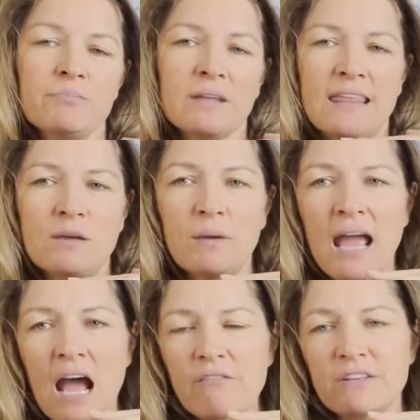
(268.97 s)
and then we
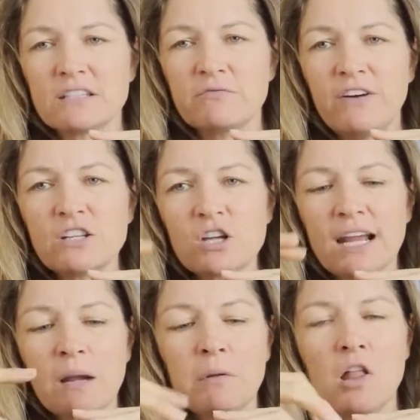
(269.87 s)
have this fungi
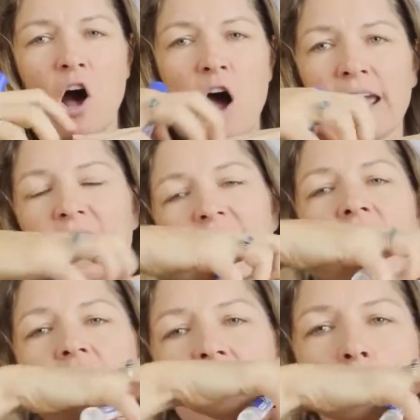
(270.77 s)
come along and it
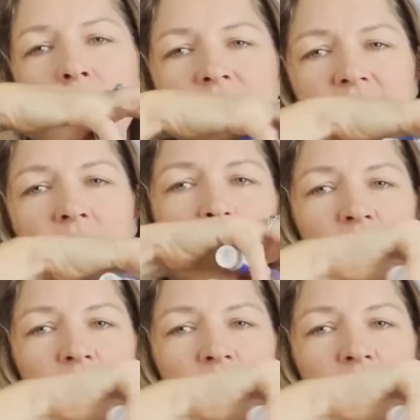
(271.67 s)
gobbles it up,